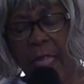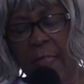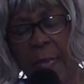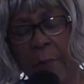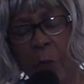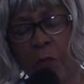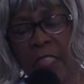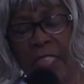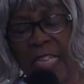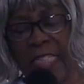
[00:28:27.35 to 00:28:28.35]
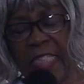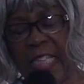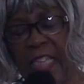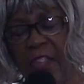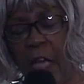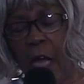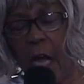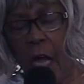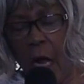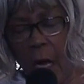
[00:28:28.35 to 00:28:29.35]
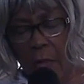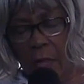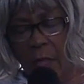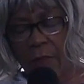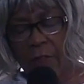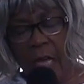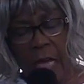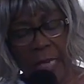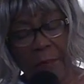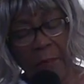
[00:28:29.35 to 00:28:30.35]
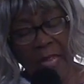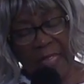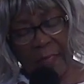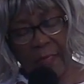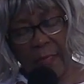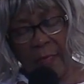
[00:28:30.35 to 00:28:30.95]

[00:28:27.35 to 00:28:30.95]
that possessing the ark of God meant